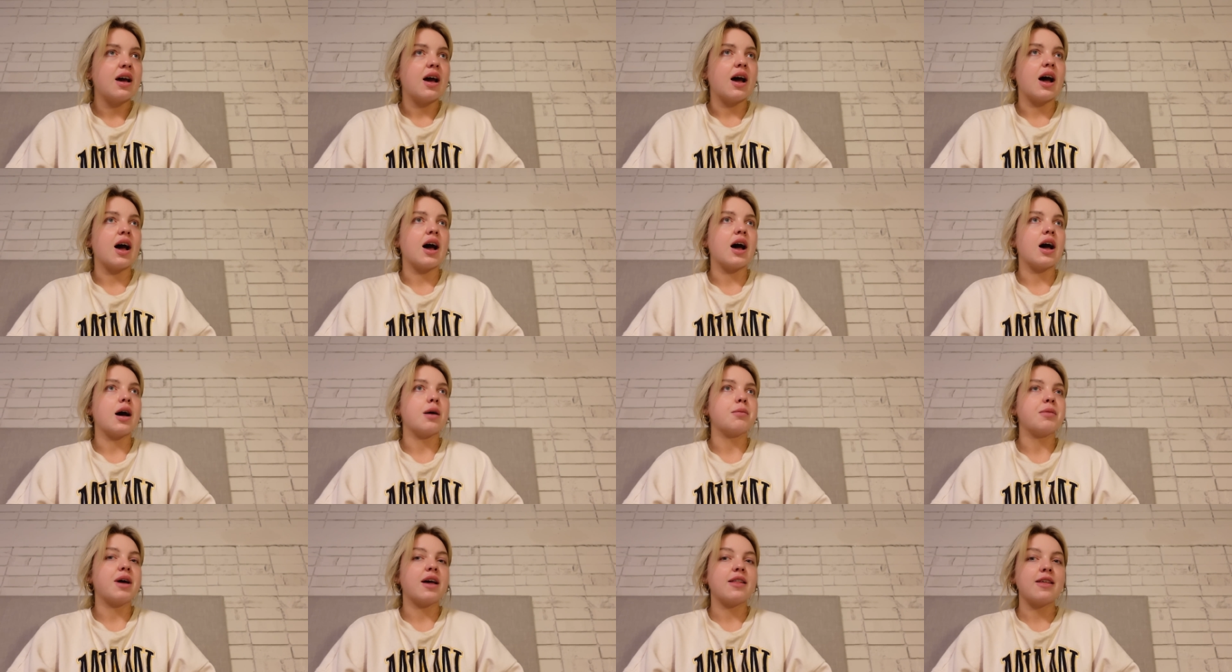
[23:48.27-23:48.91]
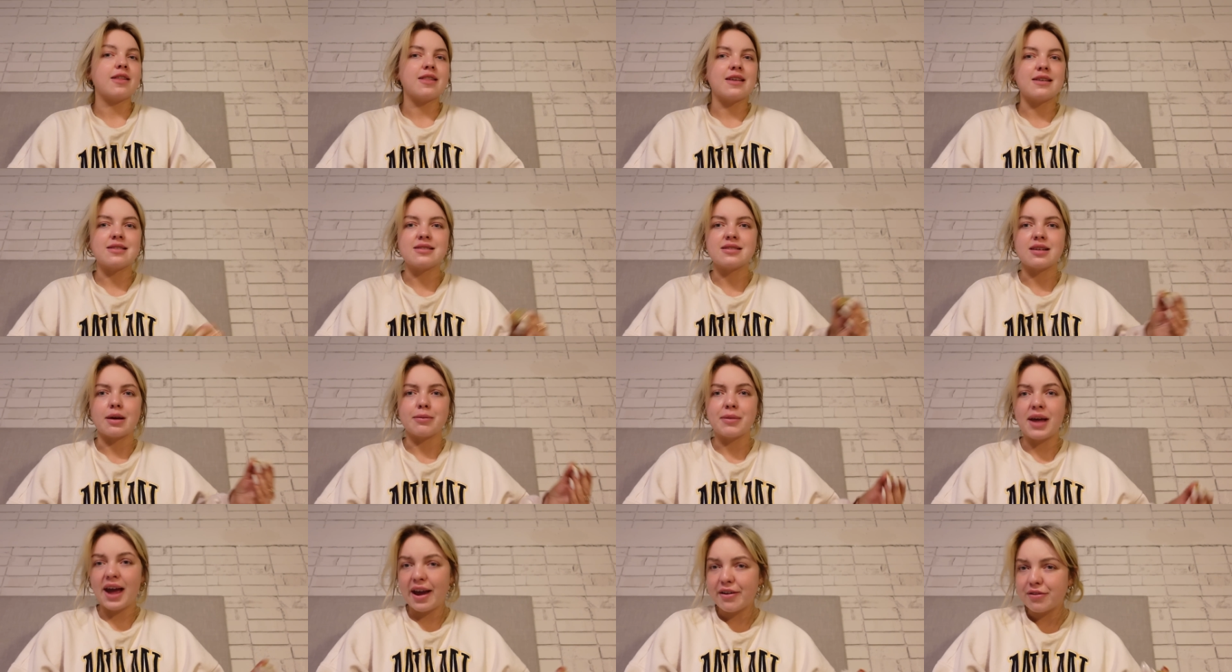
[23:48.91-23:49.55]
Um, and then there's
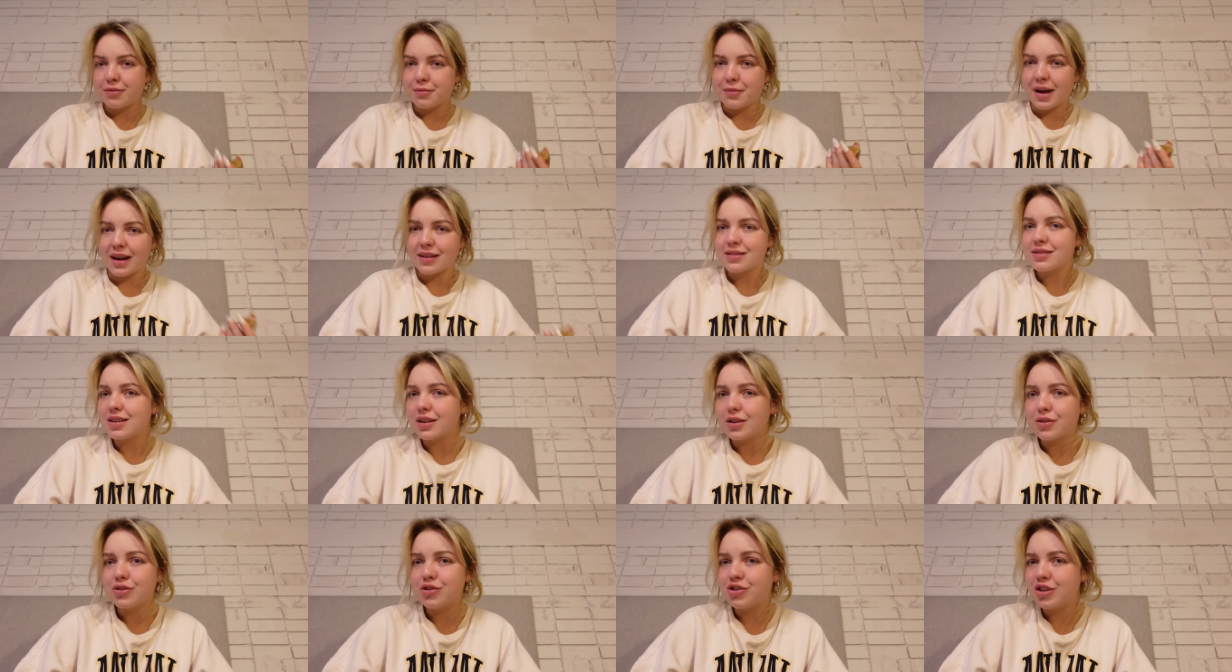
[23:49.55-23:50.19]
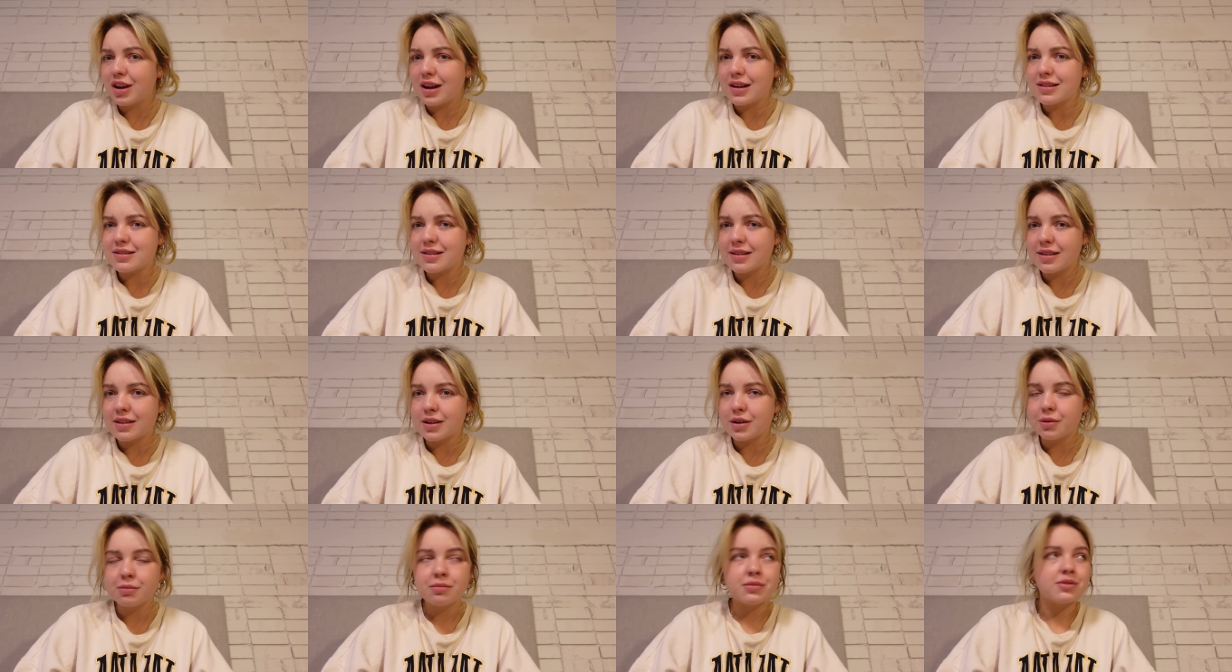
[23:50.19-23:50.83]
some that have massage chairs in
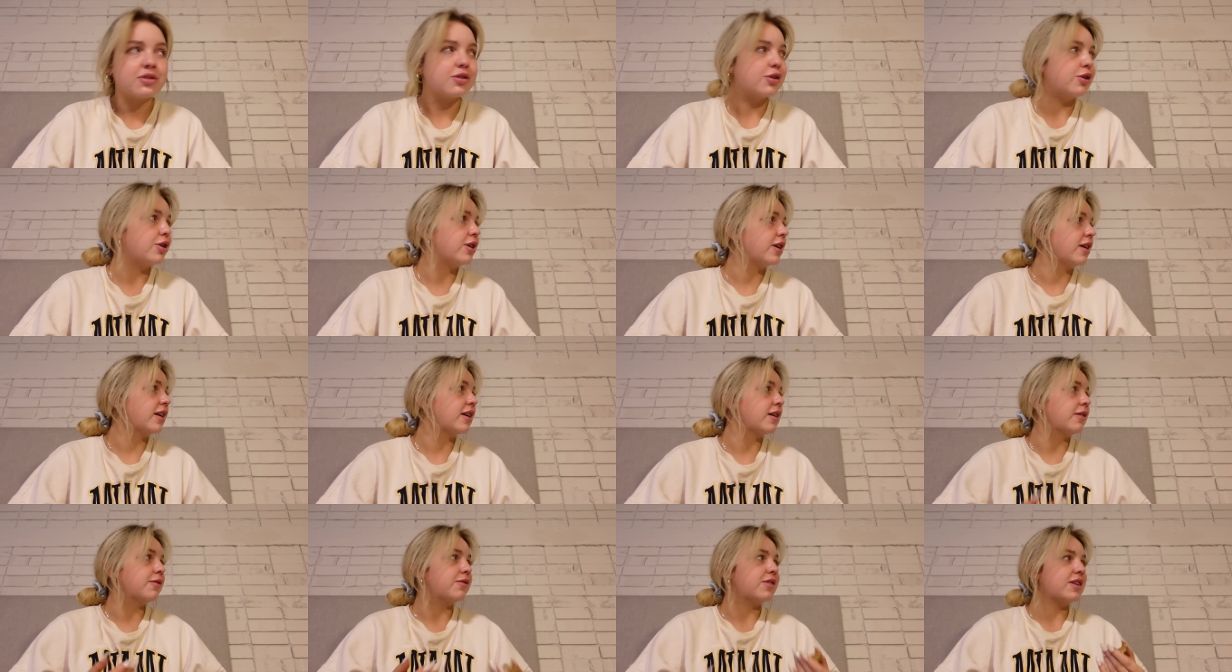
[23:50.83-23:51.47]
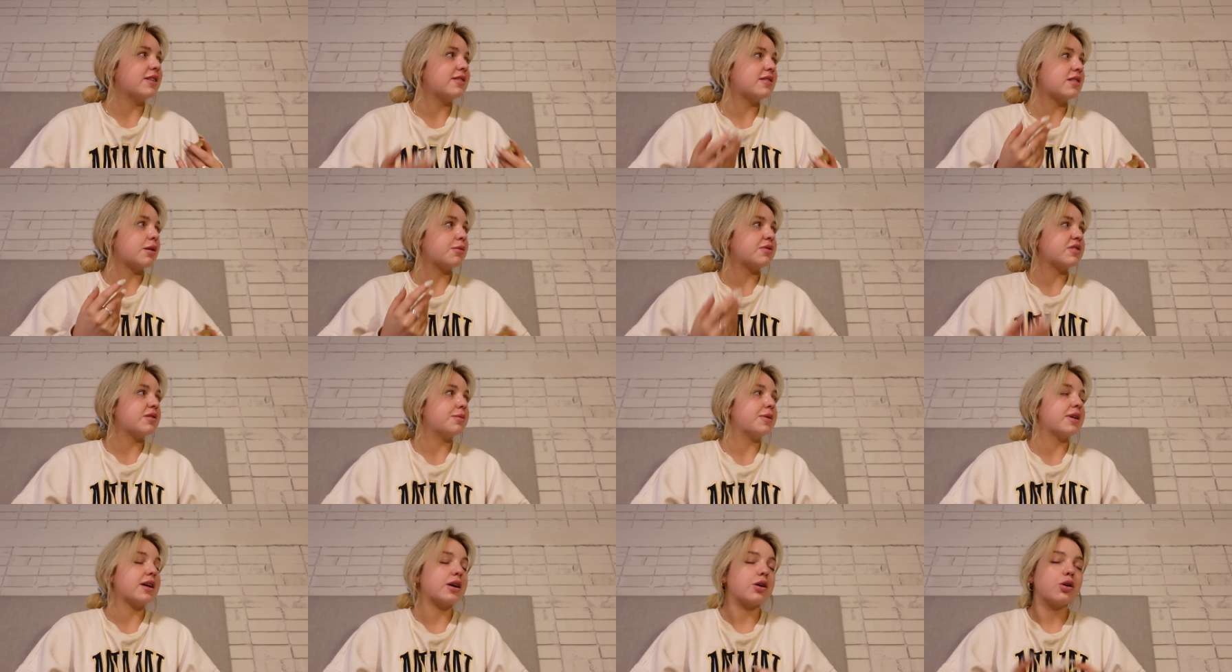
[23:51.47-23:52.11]
them, so you can convince someone
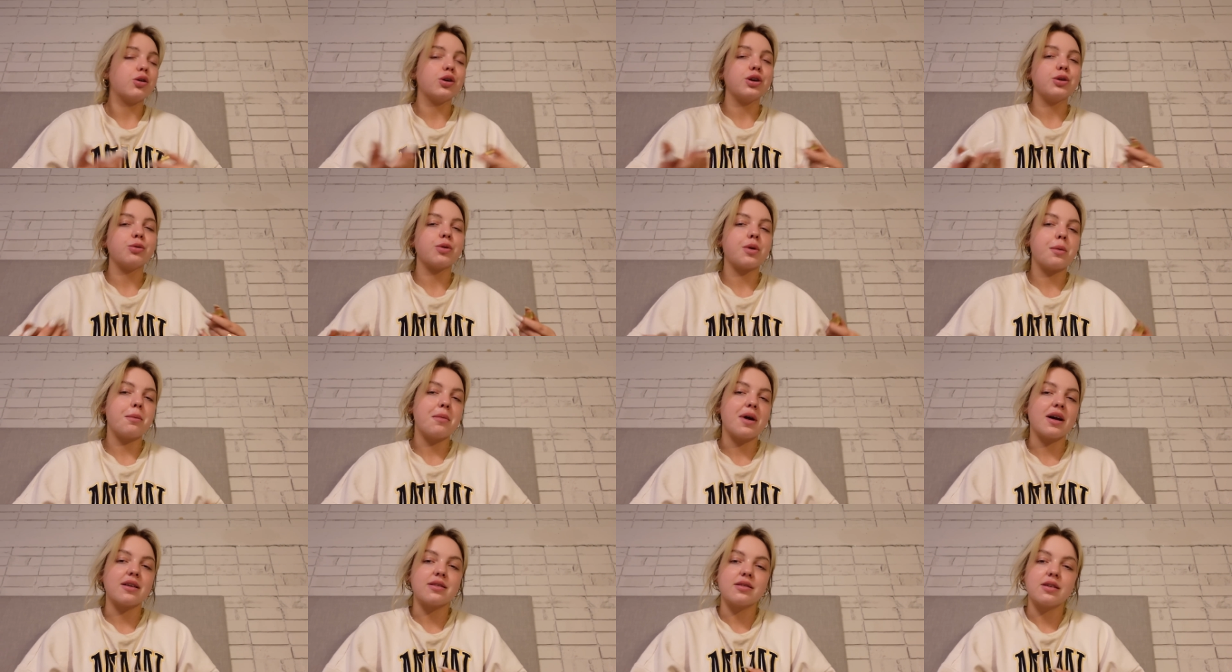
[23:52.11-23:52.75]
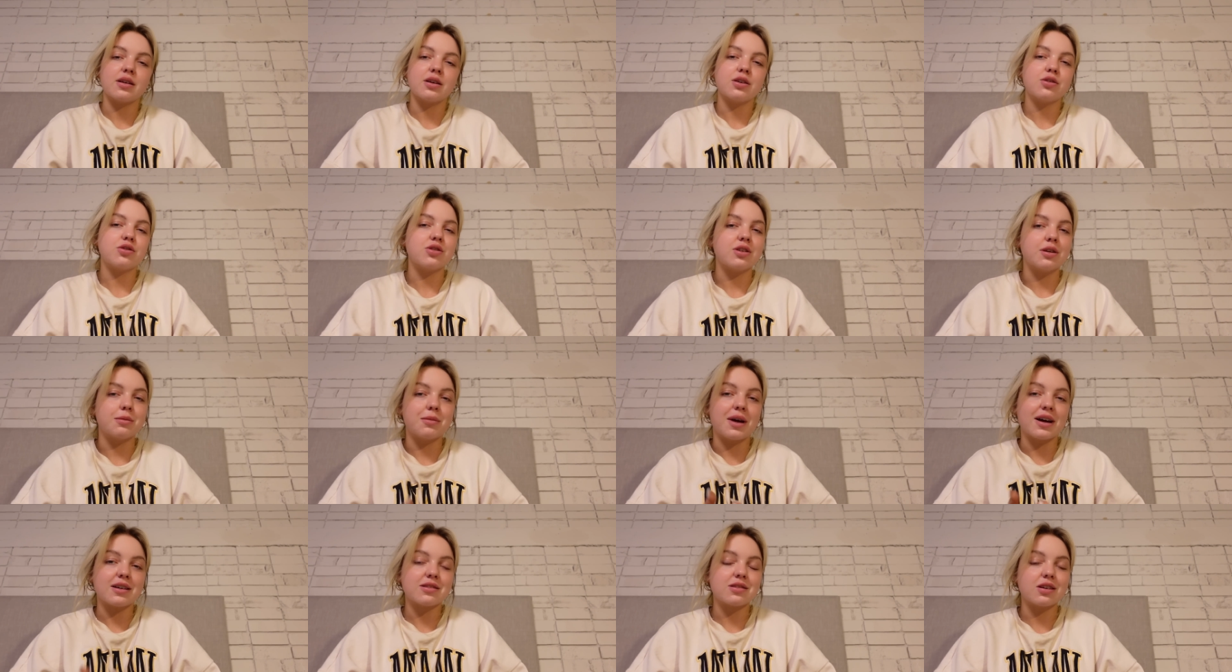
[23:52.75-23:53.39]
to be like, "Oh, you want a massage in
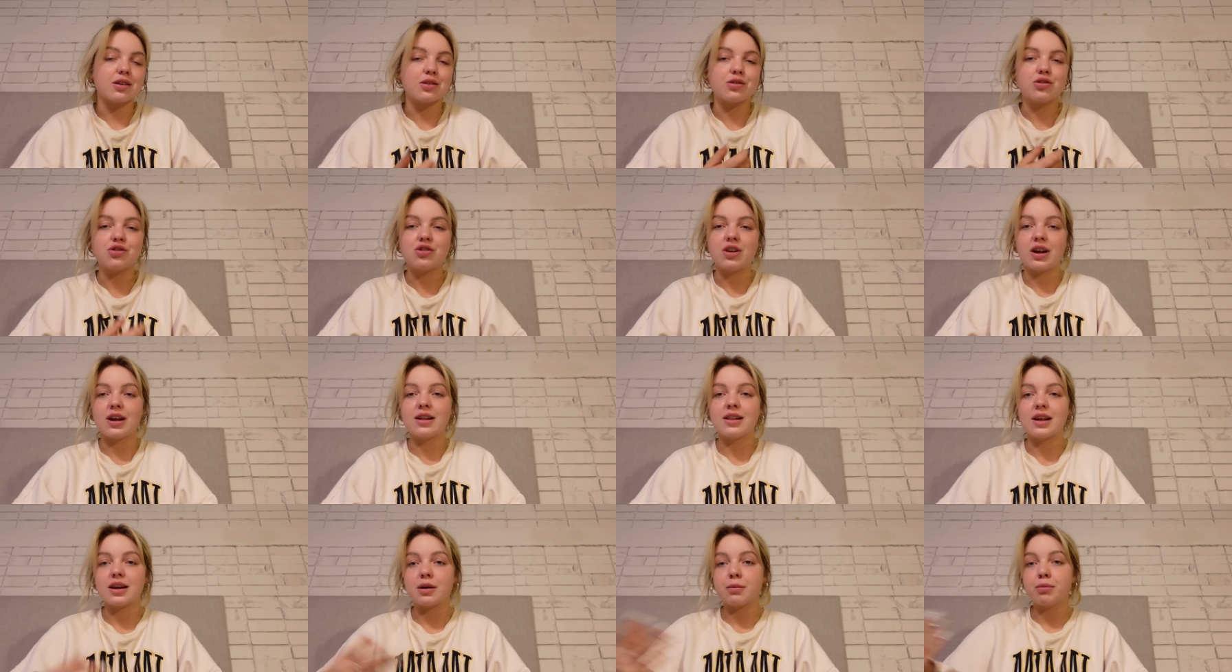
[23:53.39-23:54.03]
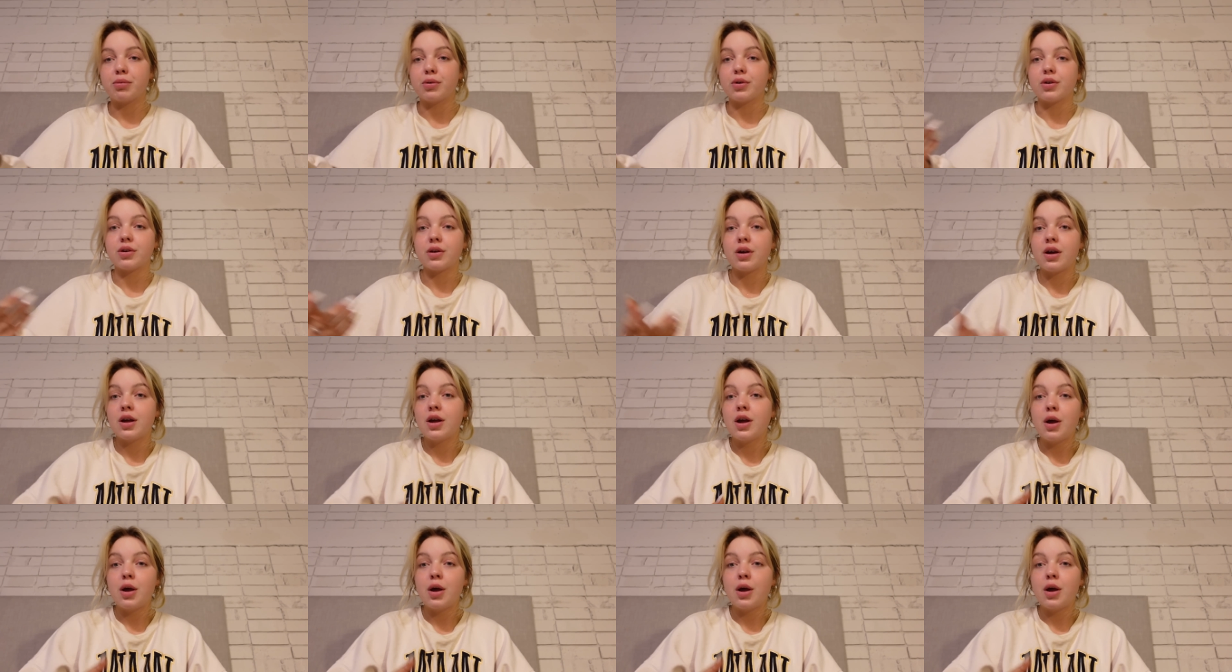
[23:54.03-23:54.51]
a massage chair? Like book